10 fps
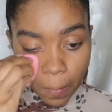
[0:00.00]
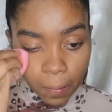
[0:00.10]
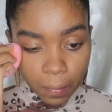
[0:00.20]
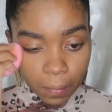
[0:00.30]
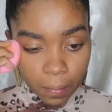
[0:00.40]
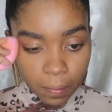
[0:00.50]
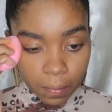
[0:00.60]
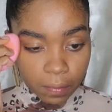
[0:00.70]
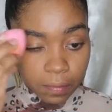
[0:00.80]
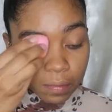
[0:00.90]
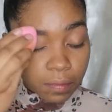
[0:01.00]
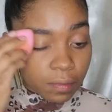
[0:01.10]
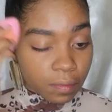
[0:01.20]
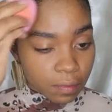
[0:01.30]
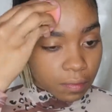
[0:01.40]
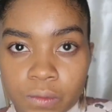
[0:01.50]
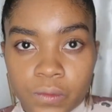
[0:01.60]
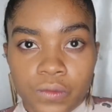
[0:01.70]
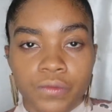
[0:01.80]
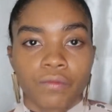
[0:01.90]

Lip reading: No one is speaking in this clip.